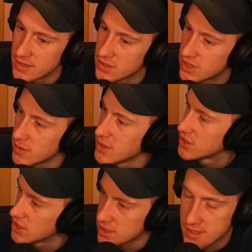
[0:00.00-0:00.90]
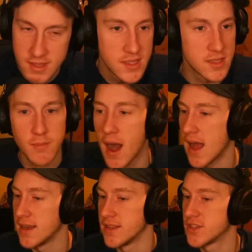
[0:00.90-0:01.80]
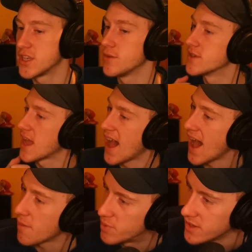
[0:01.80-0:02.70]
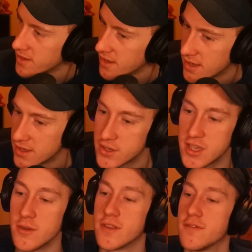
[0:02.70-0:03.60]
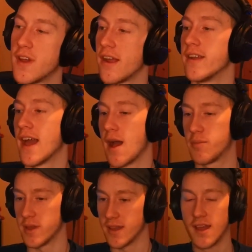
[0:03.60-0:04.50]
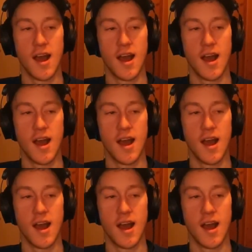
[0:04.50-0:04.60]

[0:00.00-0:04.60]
She was just smiling. She was happy. She was very happy.